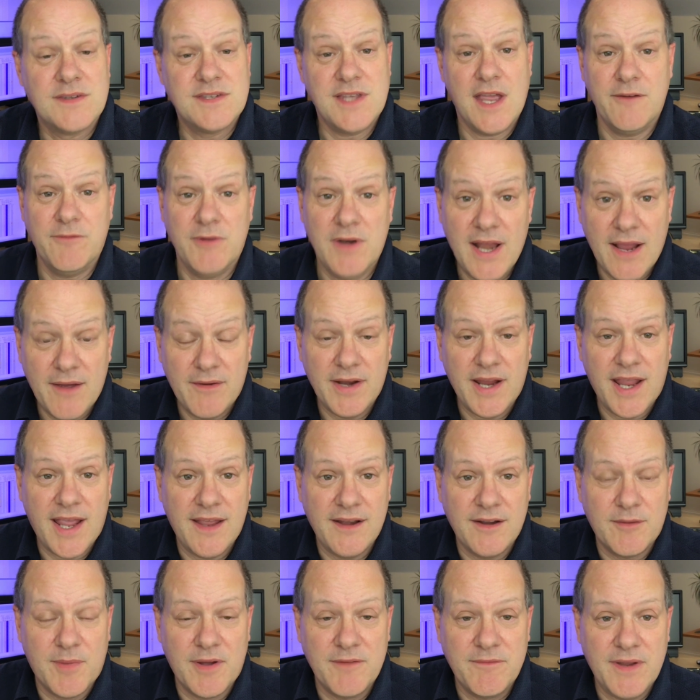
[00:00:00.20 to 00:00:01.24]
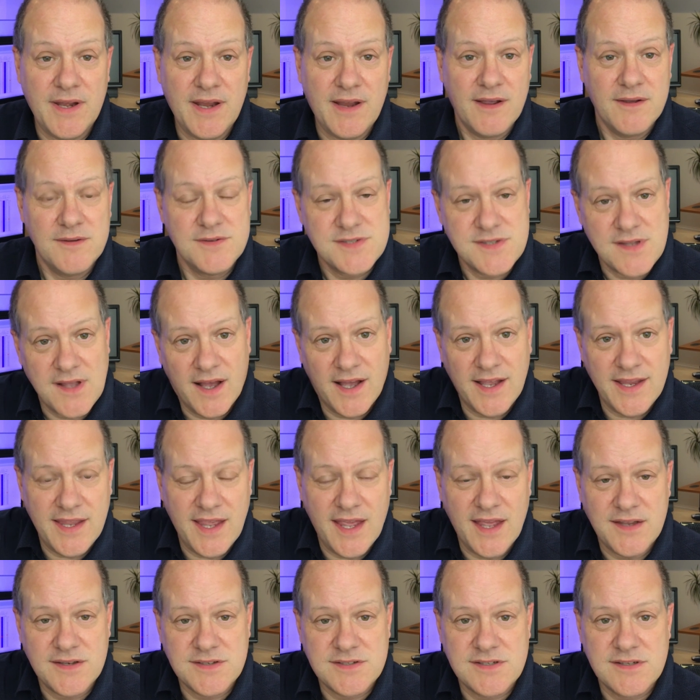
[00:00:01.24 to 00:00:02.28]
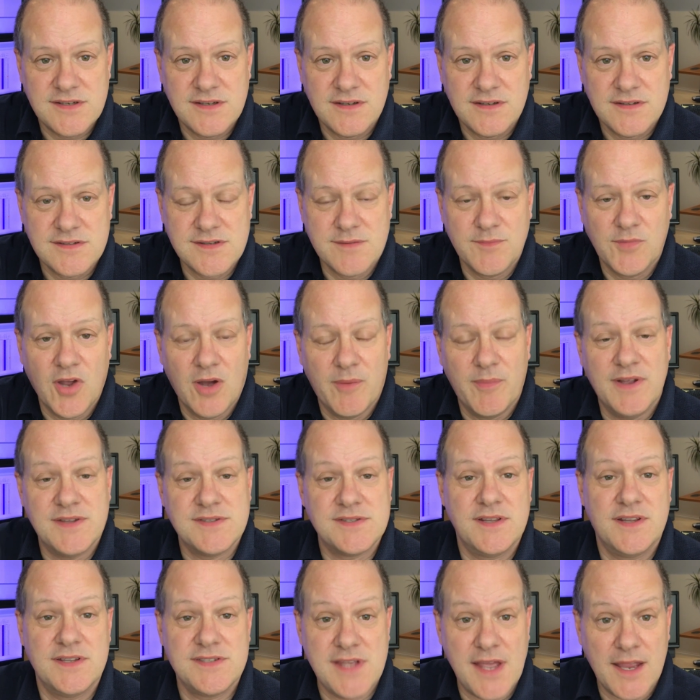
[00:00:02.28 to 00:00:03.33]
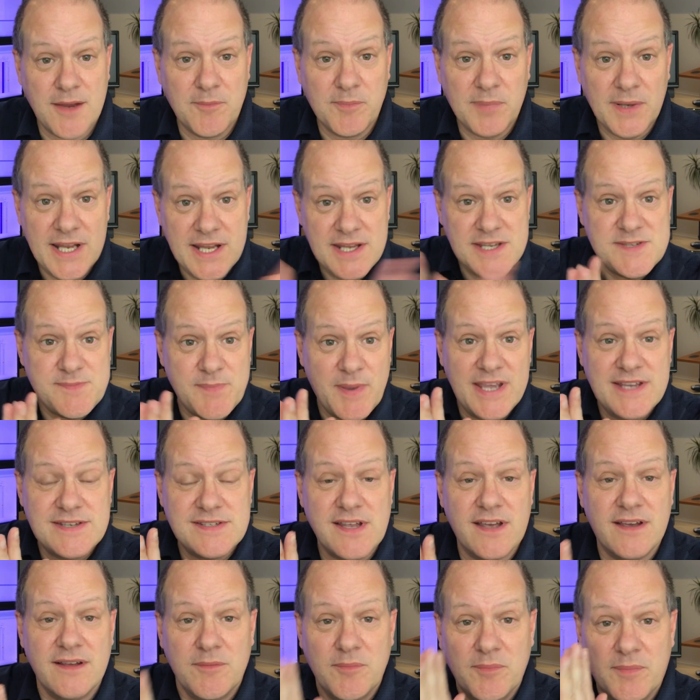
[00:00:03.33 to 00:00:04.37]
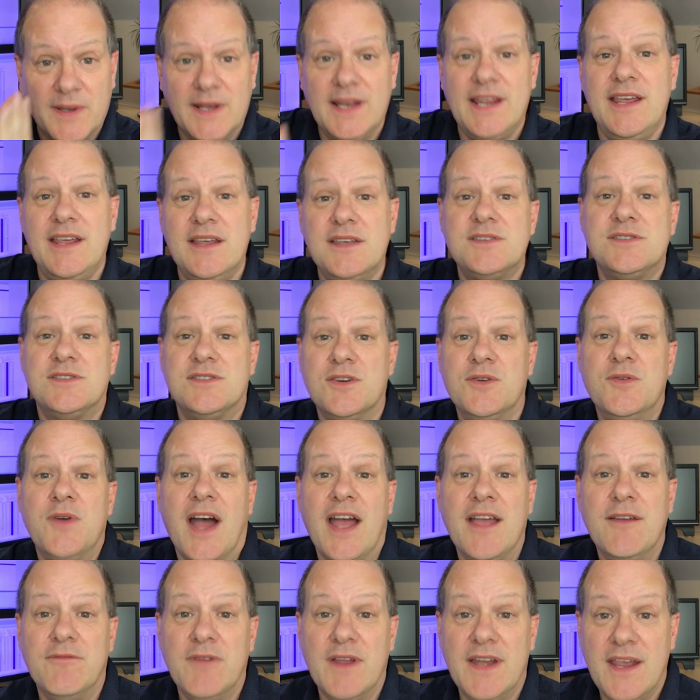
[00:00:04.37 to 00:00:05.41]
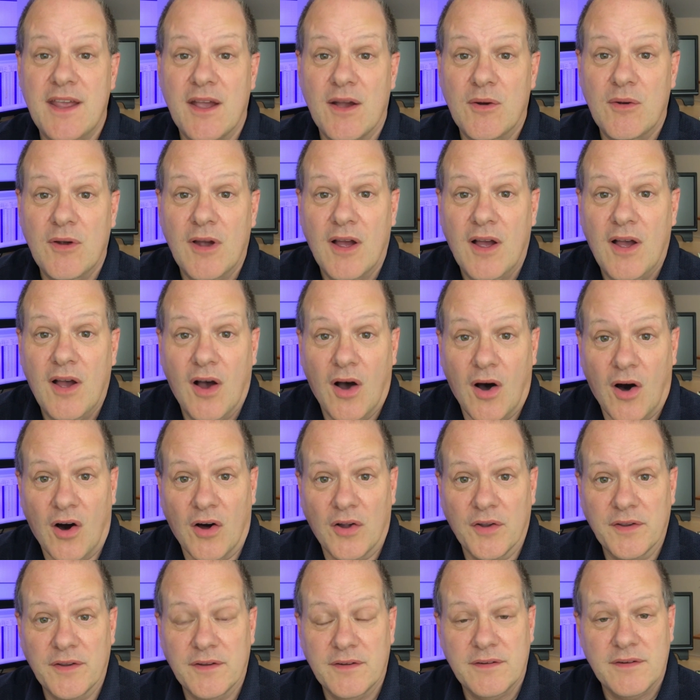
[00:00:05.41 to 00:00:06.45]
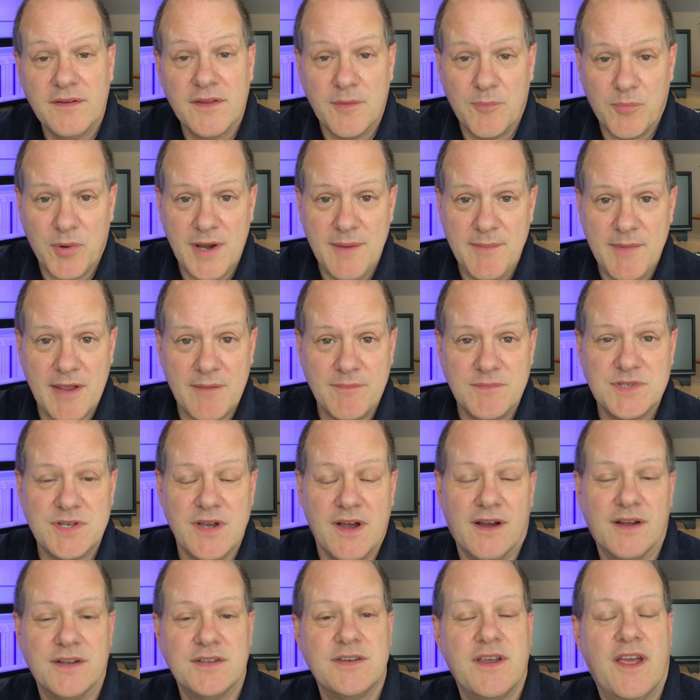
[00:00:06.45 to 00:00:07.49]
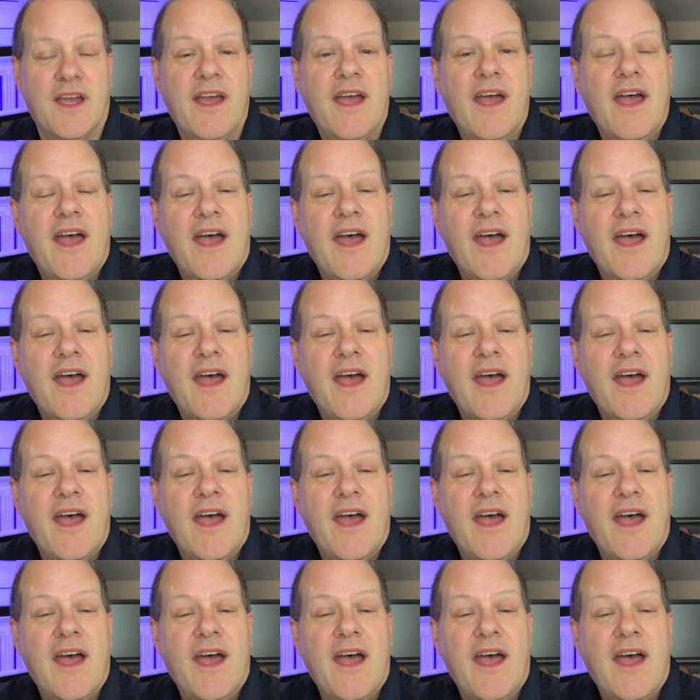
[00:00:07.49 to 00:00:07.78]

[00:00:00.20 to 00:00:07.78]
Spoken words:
So every now and again on my videos I get some comments and saying, please Peter, please do a video on the premium charge.